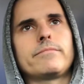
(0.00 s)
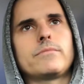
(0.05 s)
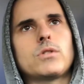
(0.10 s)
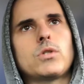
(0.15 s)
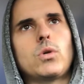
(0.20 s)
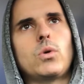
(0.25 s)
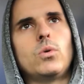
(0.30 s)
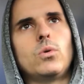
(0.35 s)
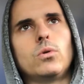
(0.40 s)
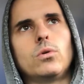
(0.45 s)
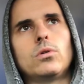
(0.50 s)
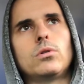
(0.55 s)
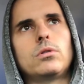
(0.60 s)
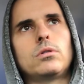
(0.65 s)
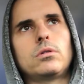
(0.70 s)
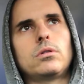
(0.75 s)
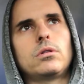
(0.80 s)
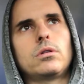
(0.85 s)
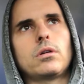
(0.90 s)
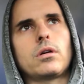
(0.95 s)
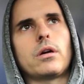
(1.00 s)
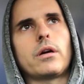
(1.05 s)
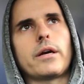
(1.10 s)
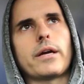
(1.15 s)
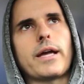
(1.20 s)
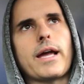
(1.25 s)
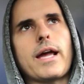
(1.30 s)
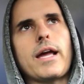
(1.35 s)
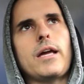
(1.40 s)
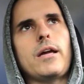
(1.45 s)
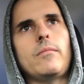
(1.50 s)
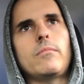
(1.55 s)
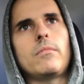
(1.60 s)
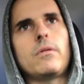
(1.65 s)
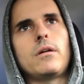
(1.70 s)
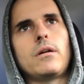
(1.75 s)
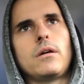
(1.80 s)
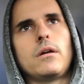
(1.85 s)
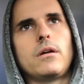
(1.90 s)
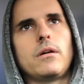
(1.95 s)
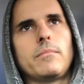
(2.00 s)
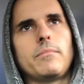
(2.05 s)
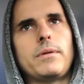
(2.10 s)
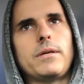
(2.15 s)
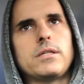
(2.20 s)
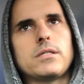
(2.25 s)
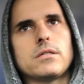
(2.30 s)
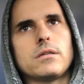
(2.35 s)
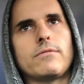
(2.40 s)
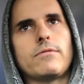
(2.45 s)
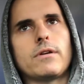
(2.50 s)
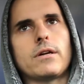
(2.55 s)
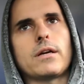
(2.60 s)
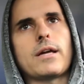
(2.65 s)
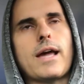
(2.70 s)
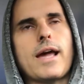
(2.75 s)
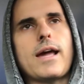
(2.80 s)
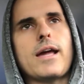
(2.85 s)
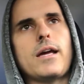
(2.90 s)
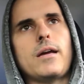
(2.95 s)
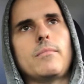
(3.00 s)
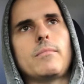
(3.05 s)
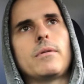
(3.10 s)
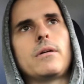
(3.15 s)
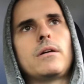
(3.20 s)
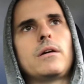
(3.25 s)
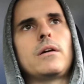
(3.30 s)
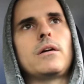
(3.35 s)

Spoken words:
tool, or piece of a game,